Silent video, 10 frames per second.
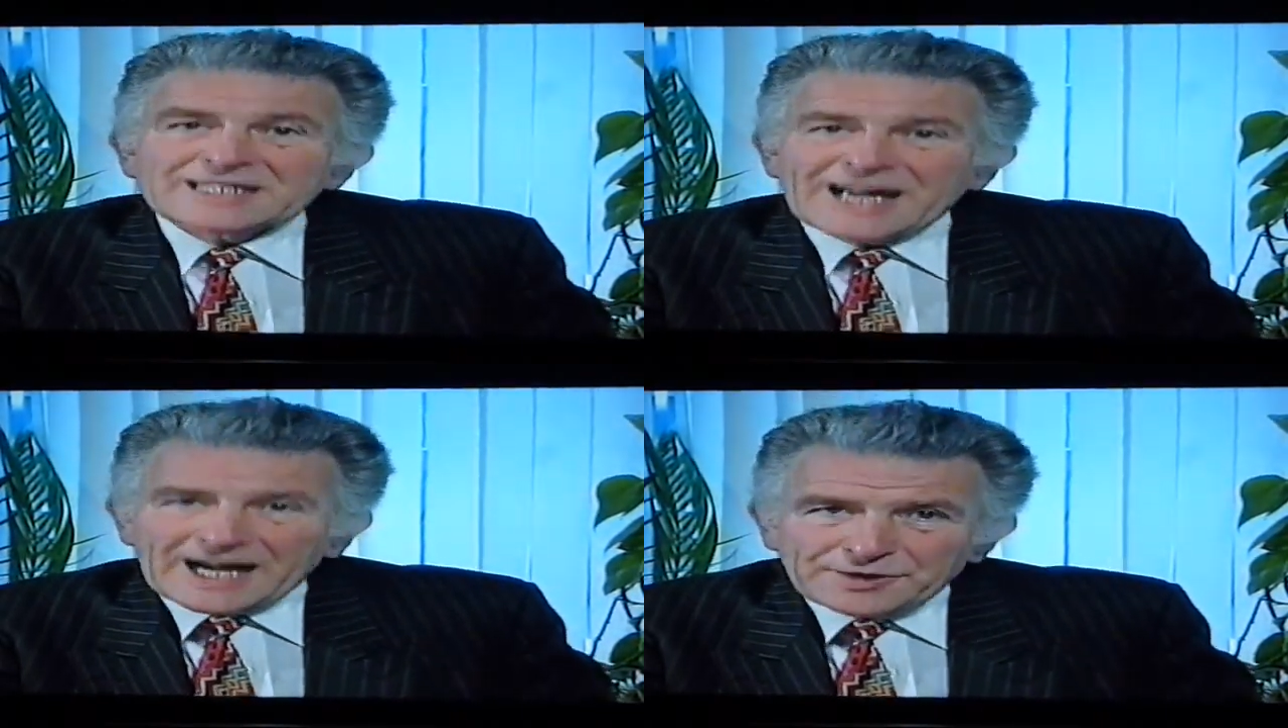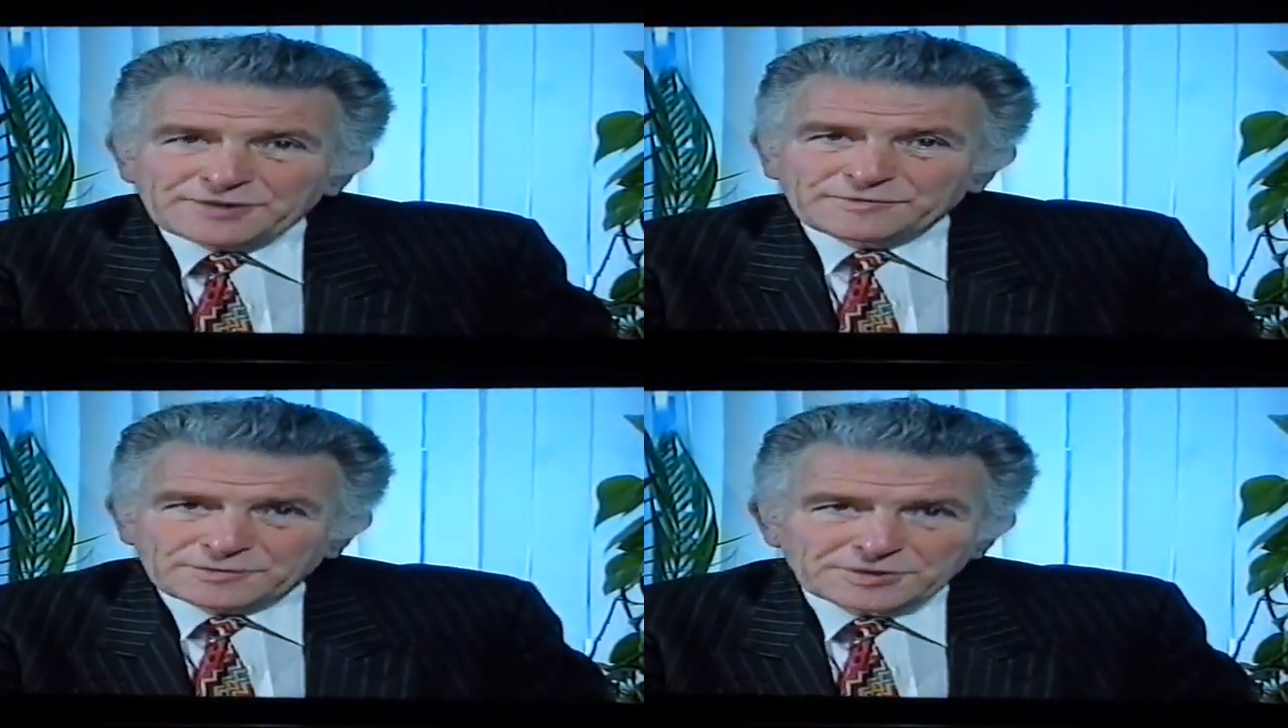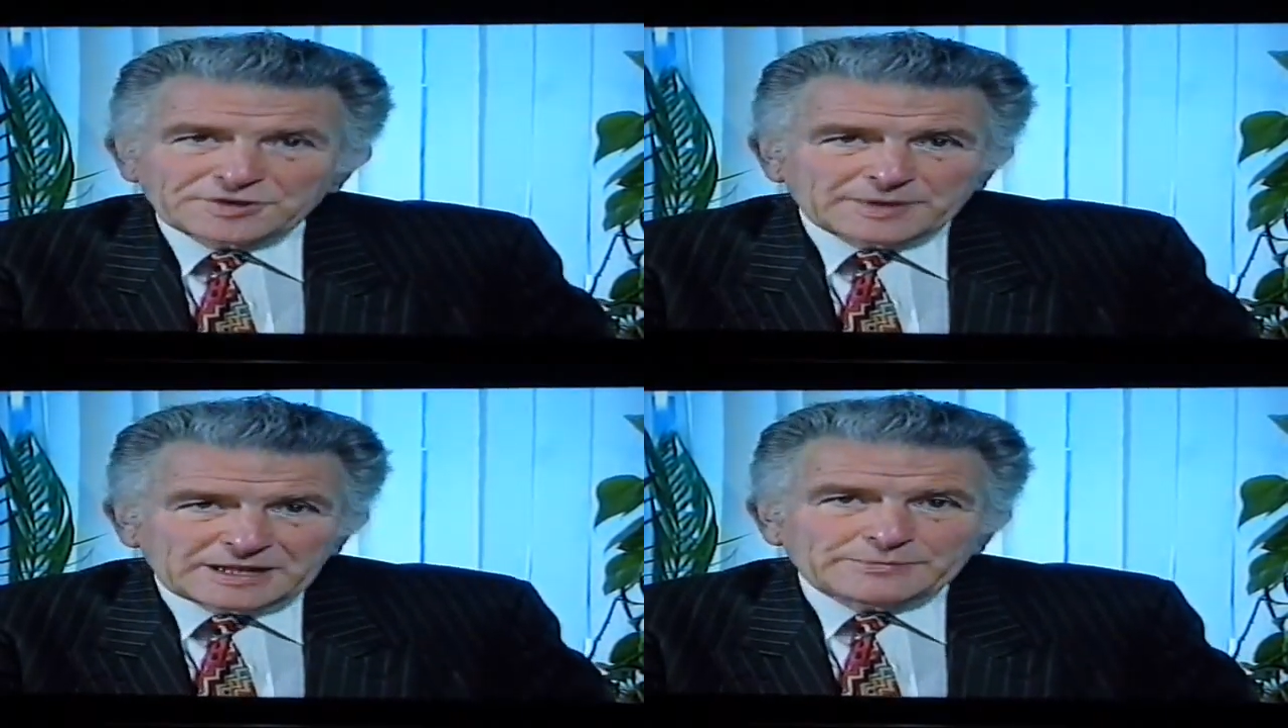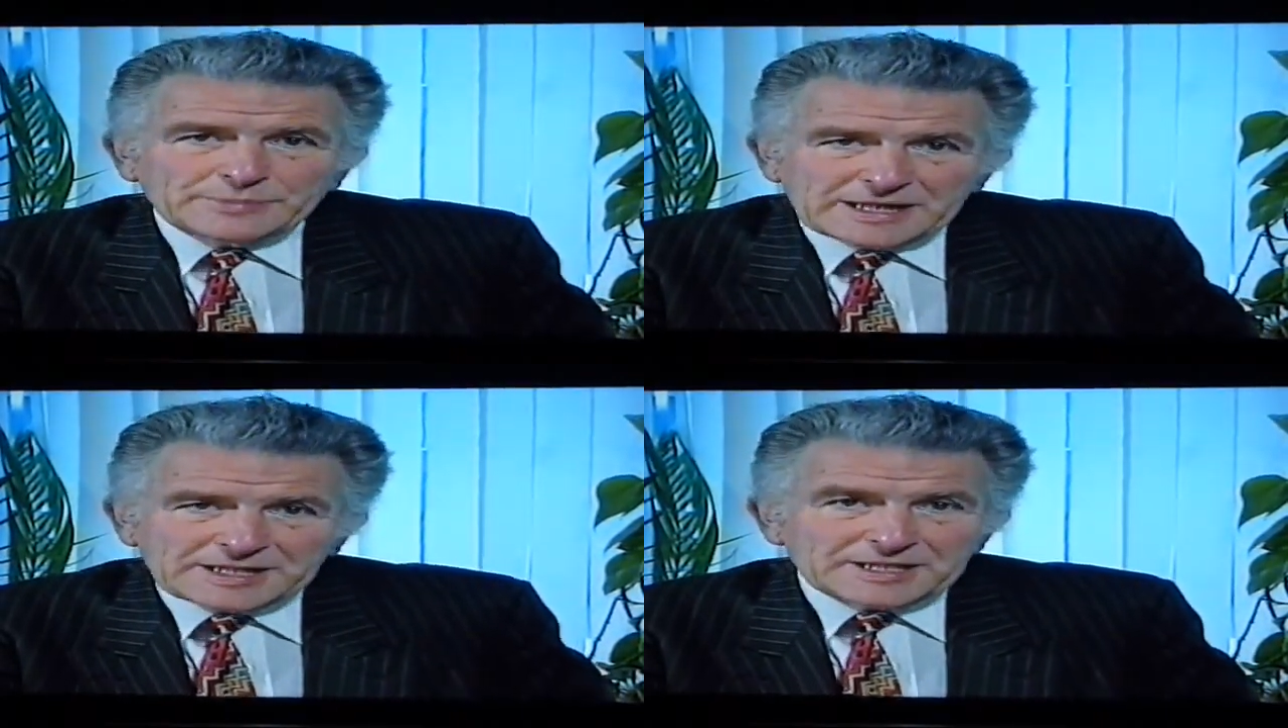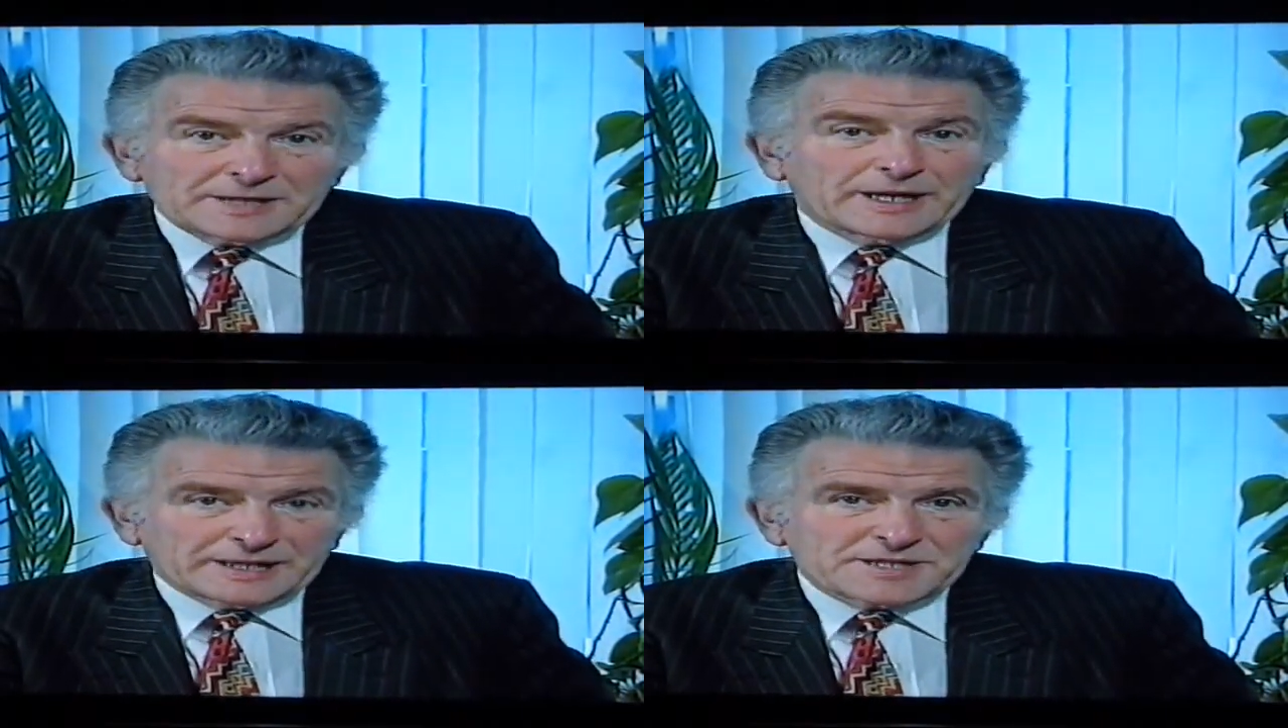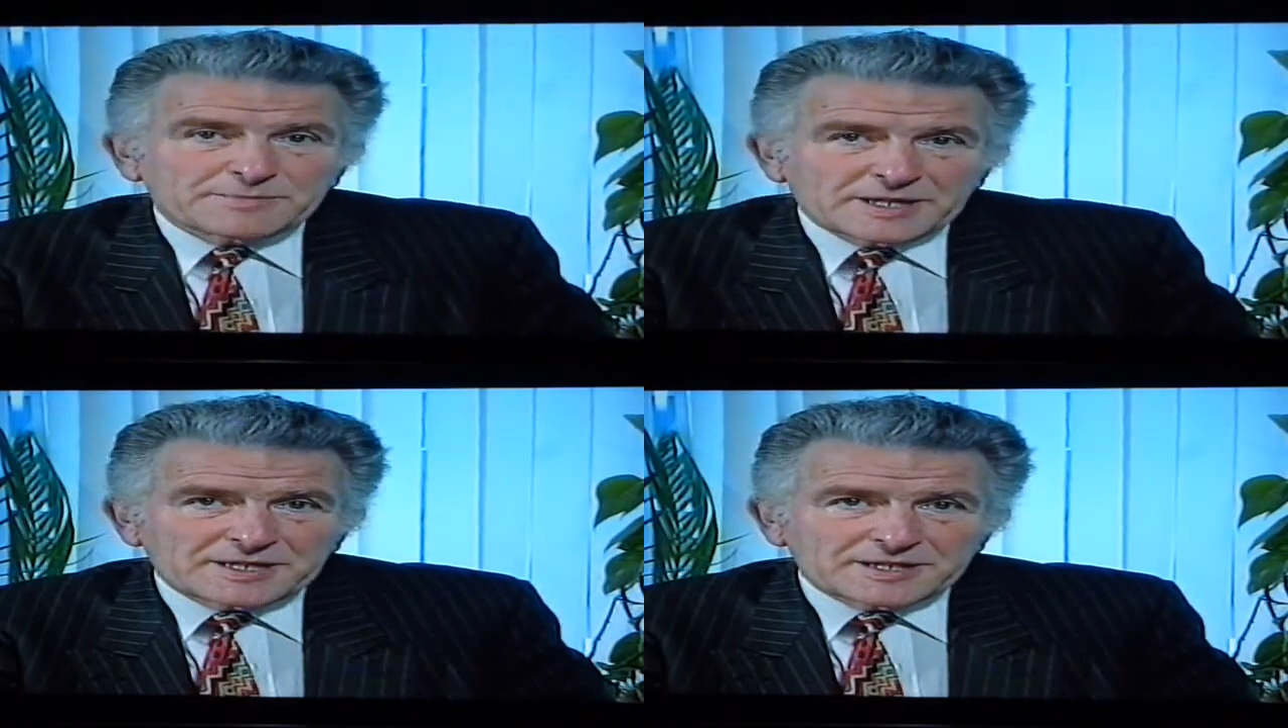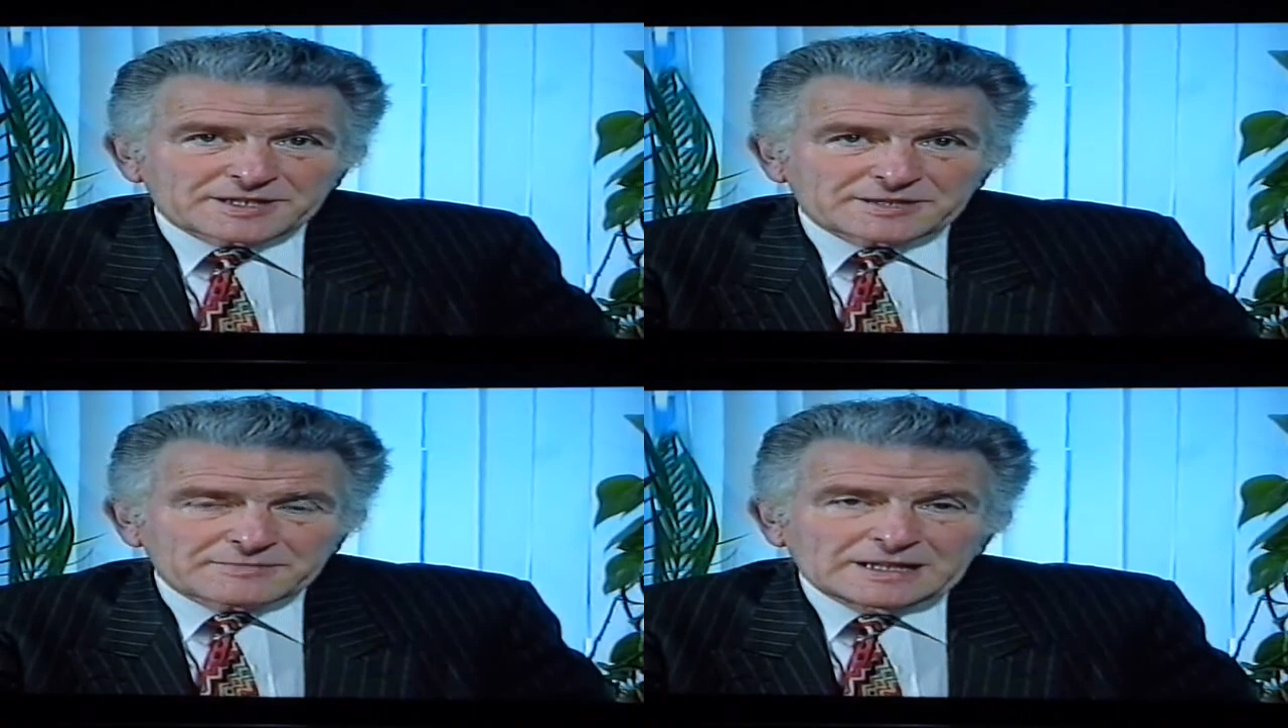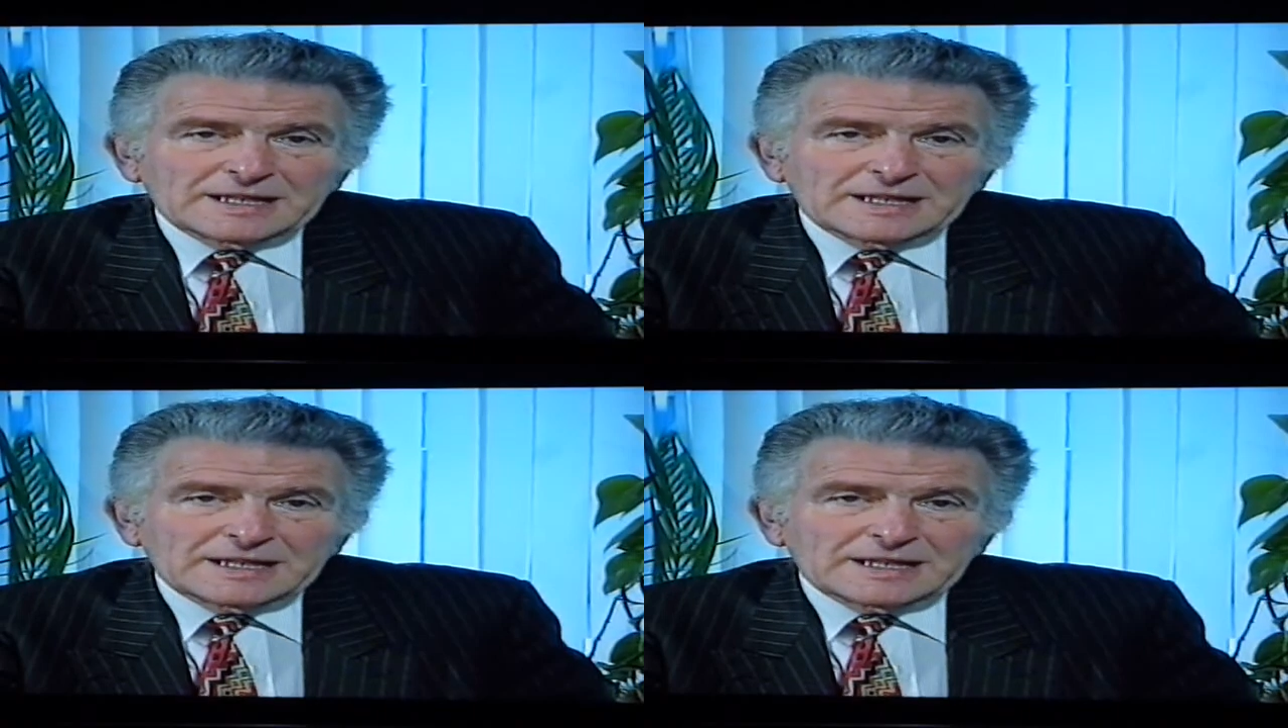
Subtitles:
cannot afford to be complacent about asbestos,